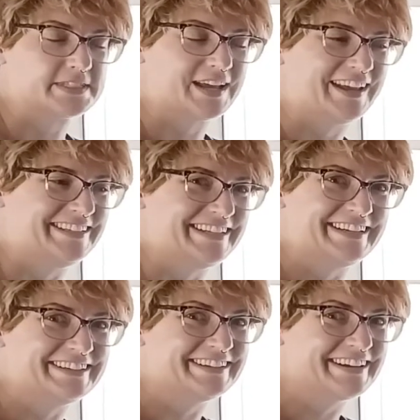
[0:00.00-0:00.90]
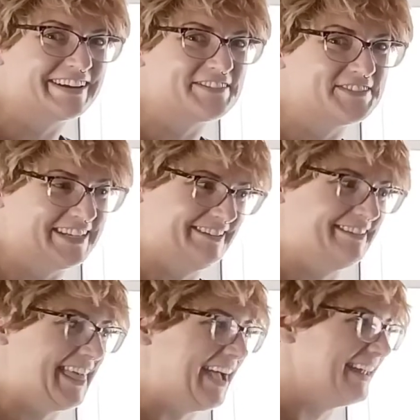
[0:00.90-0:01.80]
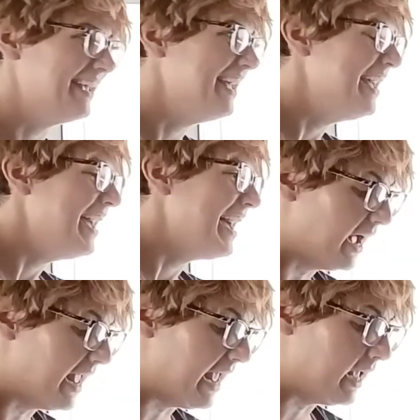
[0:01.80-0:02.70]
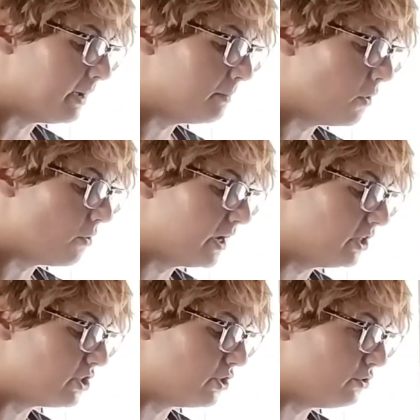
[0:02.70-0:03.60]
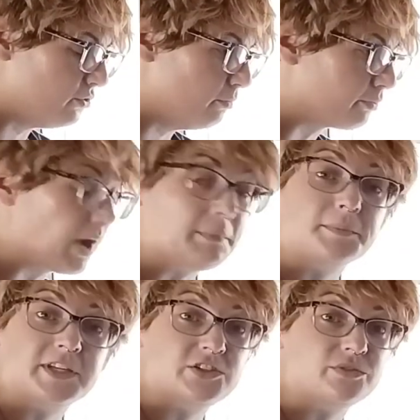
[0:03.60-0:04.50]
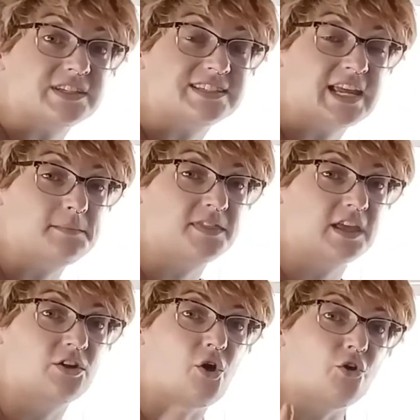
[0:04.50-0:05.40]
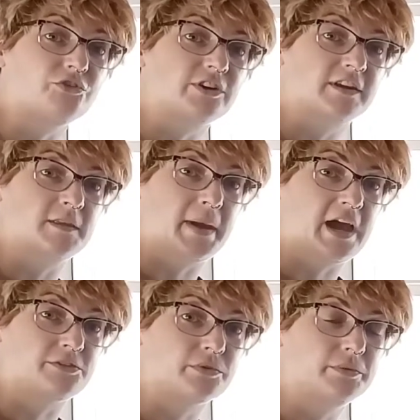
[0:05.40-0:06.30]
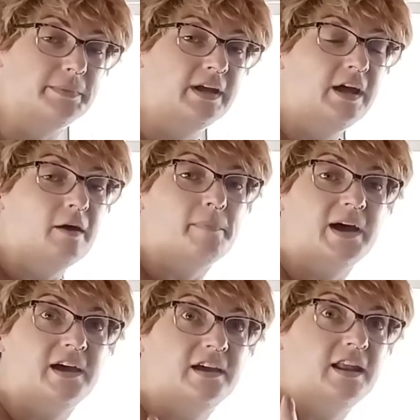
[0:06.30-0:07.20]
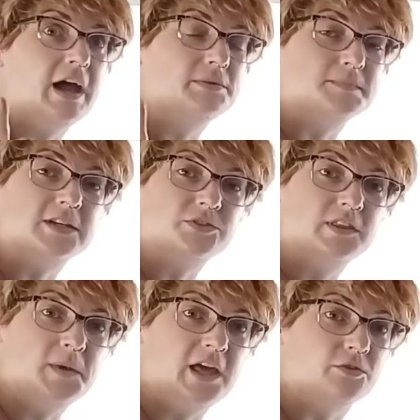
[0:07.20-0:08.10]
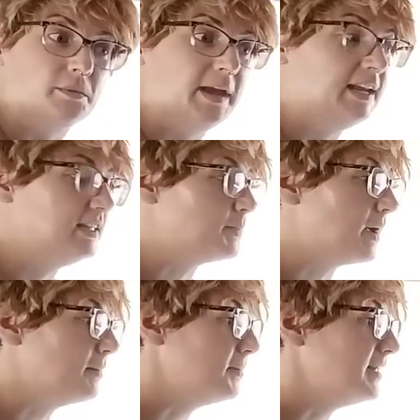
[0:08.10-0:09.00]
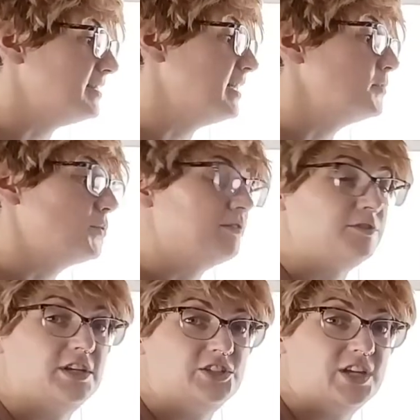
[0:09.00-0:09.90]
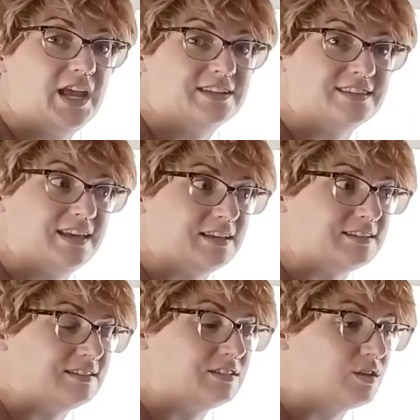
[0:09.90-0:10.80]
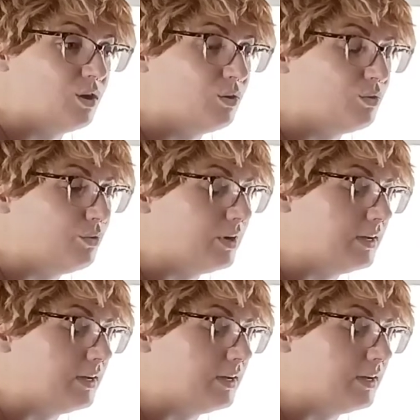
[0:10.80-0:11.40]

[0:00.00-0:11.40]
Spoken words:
I did video that. I am going to probably do the same thing over in the bathroom, but I was measuring the bathroom and it's probably the same square footage as this. So